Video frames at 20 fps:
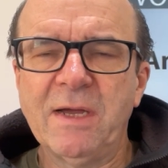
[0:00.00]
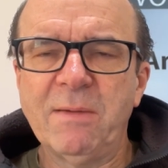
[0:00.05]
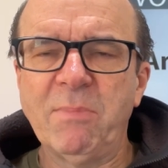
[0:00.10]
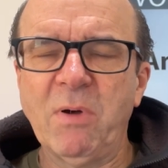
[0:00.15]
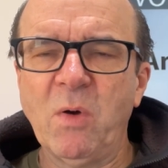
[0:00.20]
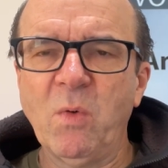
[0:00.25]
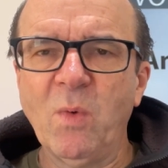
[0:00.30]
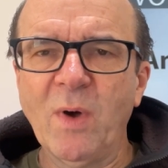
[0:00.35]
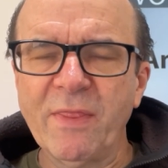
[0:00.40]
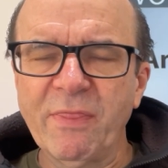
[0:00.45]

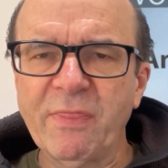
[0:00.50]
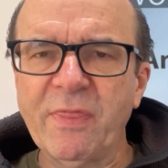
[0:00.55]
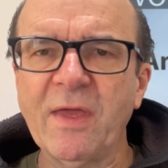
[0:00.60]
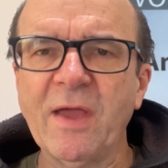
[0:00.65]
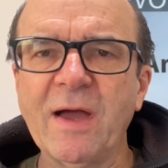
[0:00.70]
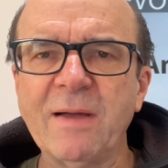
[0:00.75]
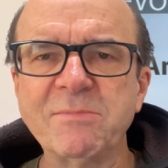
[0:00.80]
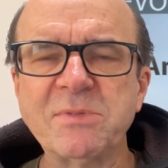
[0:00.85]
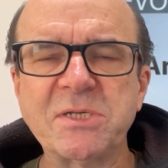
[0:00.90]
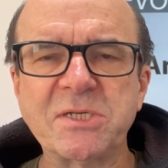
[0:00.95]
But one
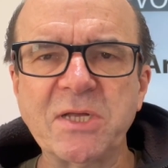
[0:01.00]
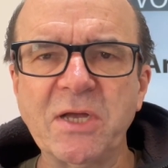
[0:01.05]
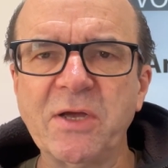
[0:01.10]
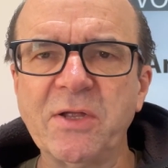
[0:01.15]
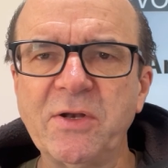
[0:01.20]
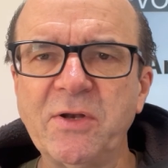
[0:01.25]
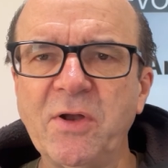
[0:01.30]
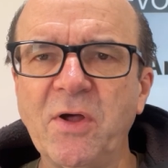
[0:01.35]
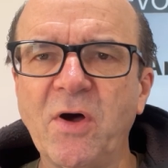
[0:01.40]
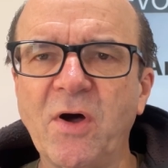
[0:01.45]
thing I'm
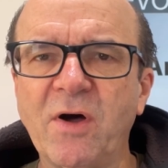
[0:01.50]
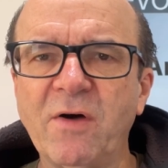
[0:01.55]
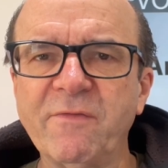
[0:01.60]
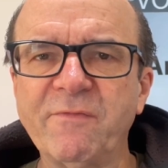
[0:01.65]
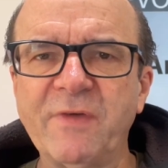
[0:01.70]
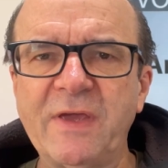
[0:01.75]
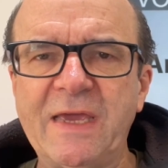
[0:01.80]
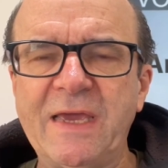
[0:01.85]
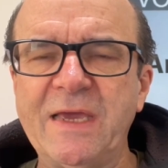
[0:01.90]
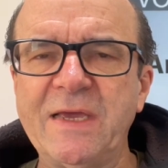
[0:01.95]
certain
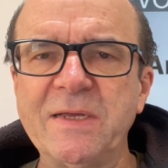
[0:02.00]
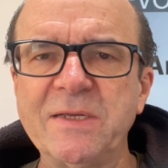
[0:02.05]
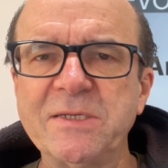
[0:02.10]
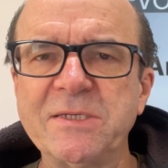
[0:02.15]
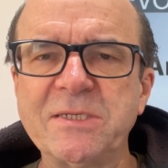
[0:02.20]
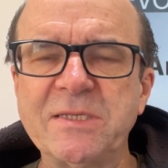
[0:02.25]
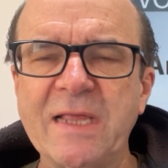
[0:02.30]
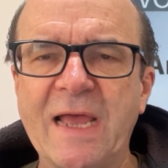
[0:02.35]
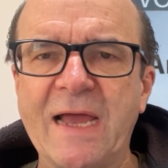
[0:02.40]
of is